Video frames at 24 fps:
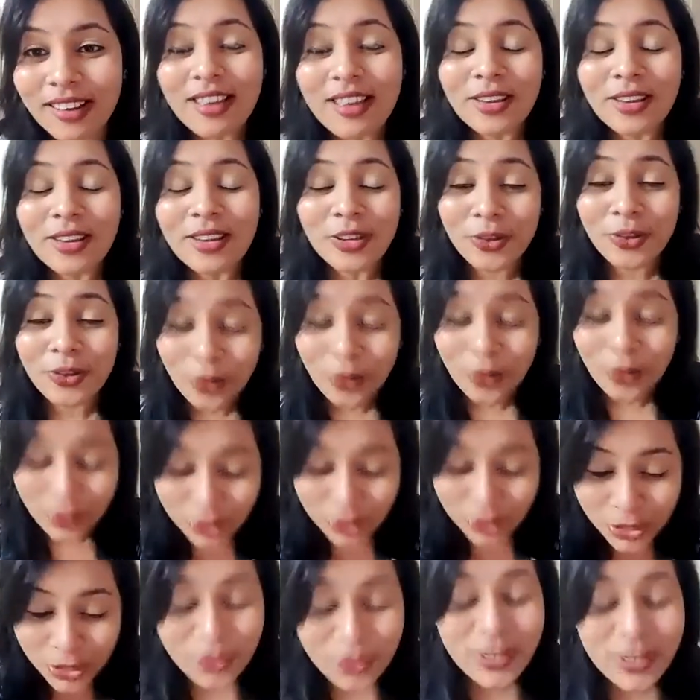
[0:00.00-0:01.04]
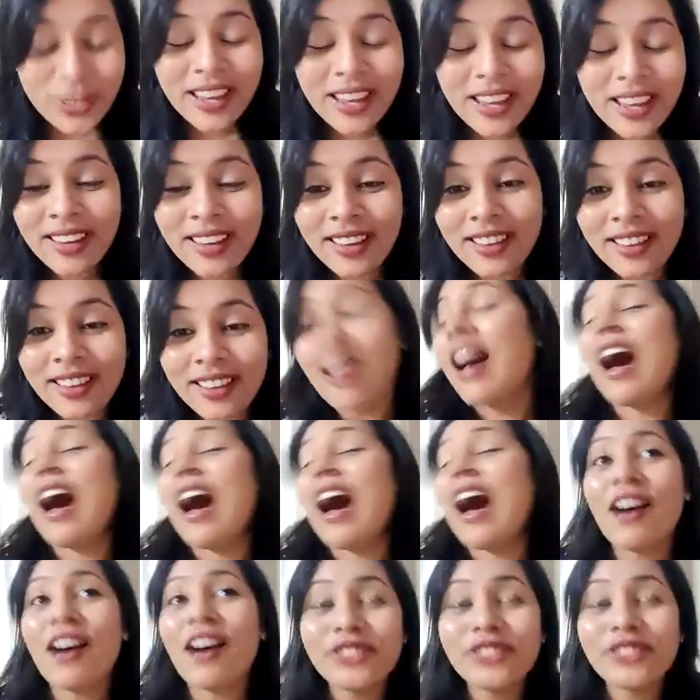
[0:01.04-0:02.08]
You know, today,
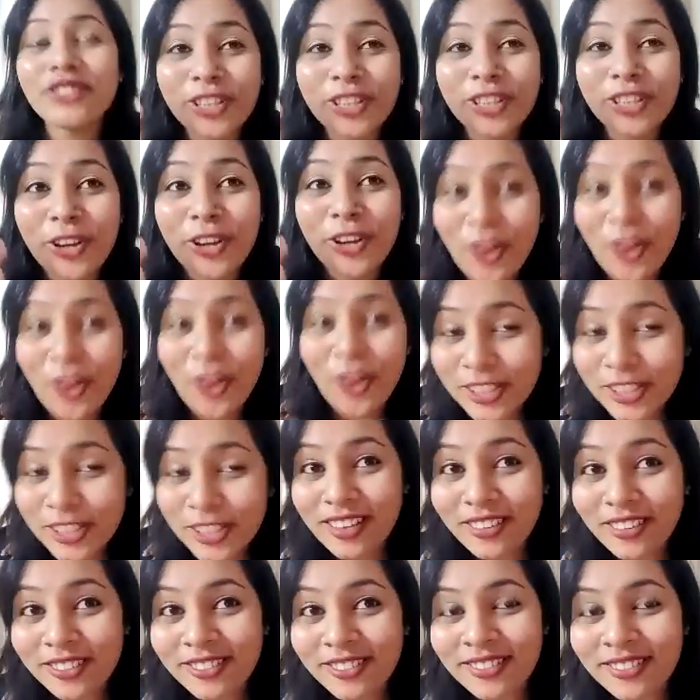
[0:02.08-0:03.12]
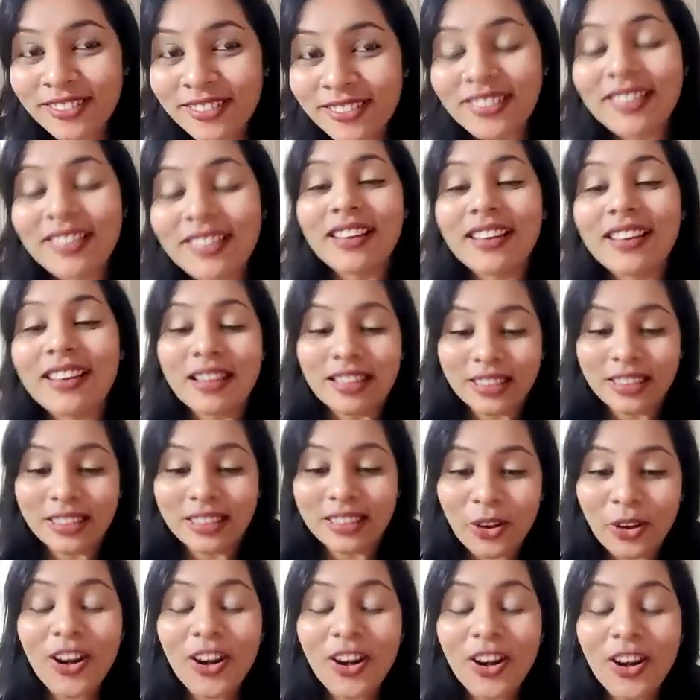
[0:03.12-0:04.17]
after lockdown, the
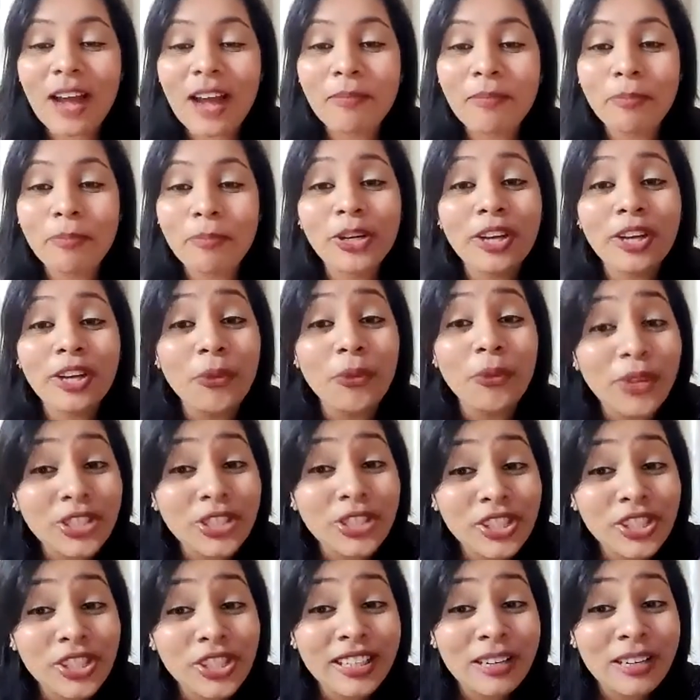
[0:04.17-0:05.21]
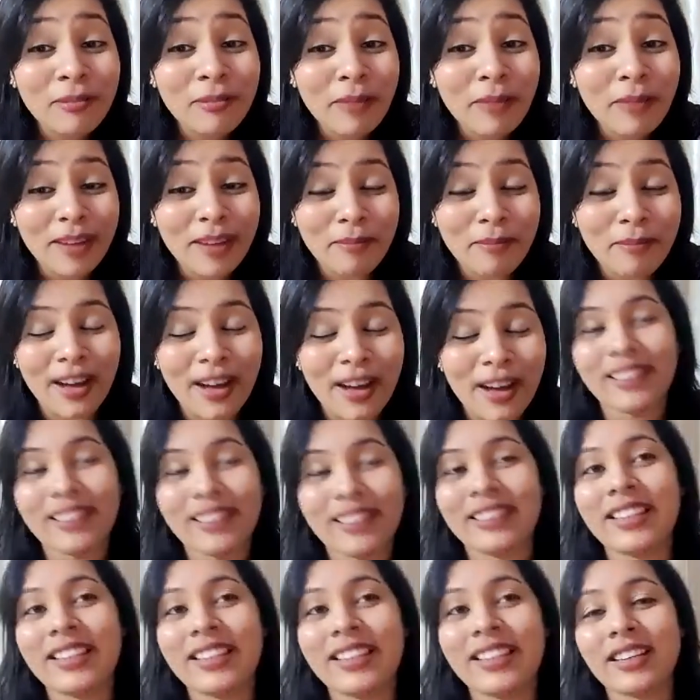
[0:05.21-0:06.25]
Lord had put a vision in my mind
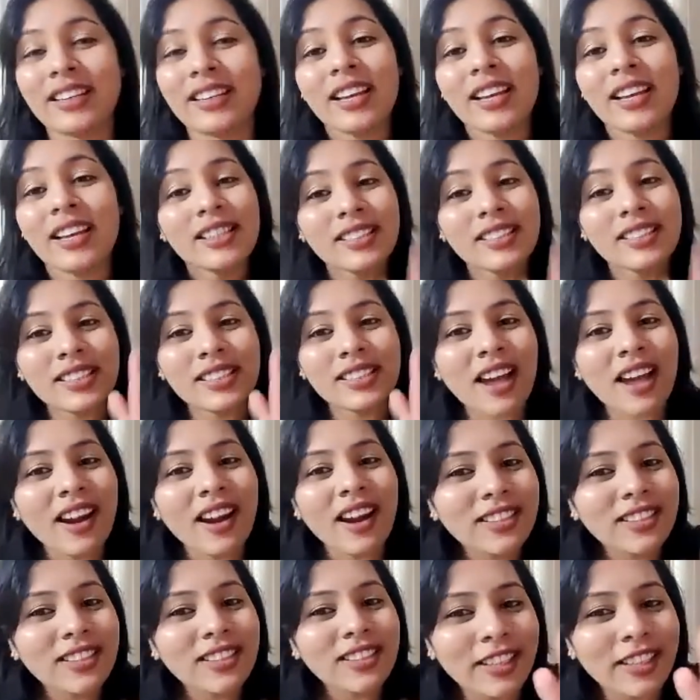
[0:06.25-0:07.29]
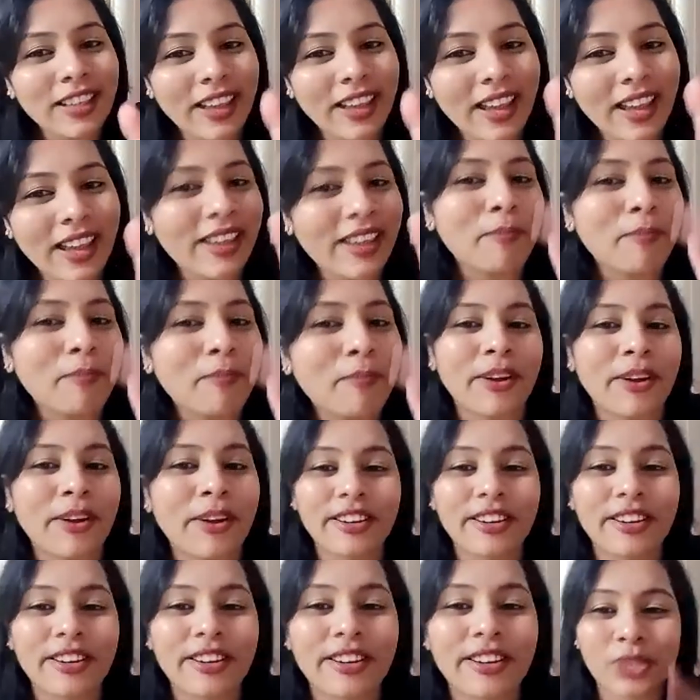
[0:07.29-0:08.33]
that start 3 a.m.
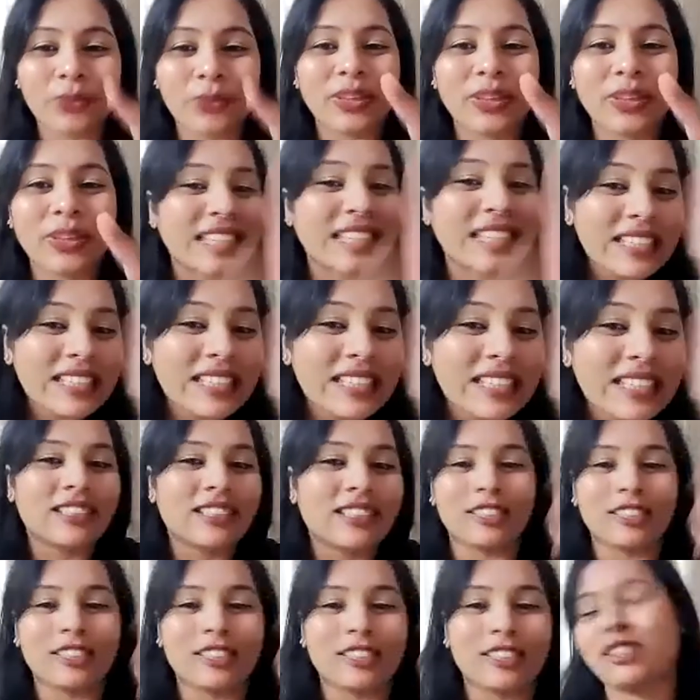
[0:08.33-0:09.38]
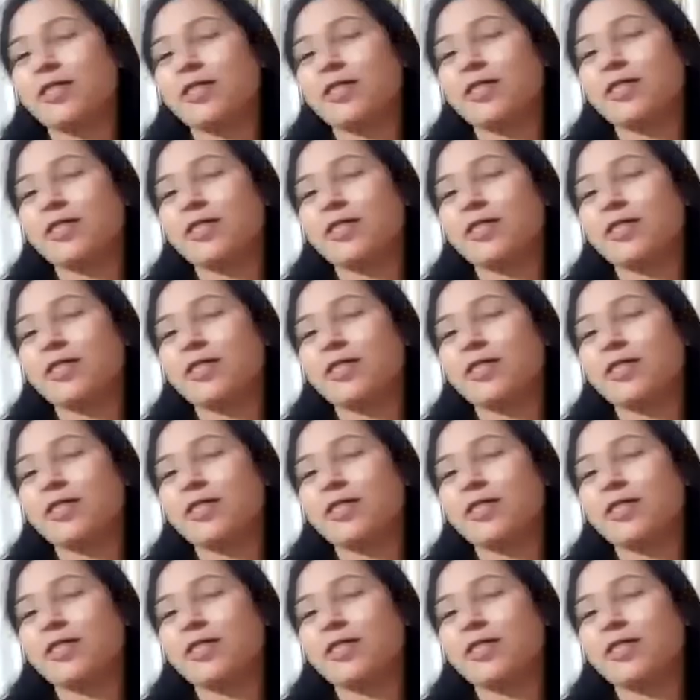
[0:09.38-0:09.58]
prayers with these girls.